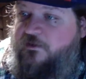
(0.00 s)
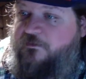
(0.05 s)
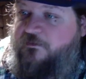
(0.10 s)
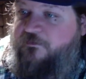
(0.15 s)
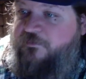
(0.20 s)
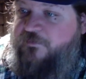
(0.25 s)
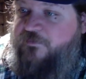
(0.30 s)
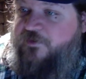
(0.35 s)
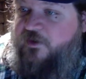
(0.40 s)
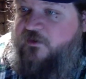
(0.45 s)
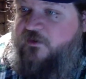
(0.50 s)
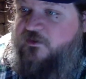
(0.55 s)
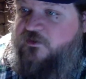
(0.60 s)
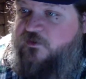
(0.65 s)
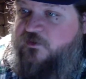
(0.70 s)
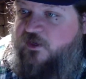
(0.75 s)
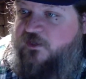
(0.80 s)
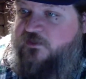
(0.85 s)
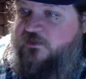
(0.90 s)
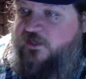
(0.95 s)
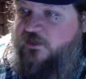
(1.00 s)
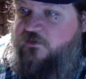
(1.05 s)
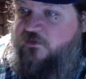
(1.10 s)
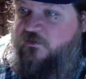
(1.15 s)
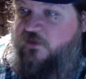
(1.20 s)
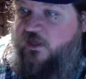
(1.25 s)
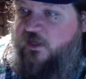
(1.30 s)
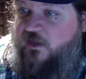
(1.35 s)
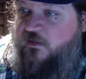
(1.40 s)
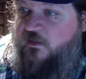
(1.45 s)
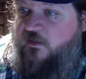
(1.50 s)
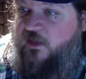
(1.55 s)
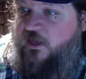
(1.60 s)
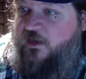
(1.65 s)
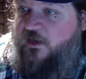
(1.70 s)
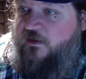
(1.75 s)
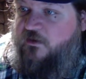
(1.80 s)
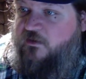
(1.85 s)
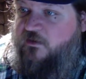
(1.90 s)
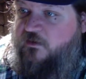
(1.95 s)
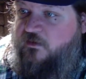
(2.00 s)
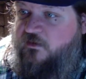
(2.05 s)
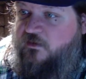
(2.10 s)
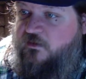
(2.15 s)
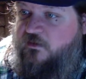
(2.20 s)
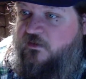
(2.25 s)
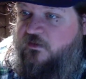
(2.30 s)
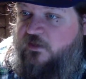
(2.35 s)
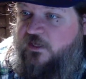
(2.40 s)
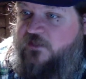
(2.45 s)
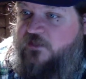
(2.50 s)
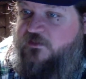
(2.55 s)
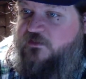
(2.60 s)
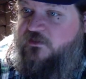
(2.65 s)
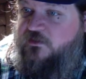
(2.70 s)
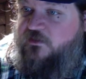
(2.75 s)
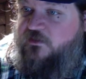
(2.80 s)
Terrence Ross, I do like a lot. Yes.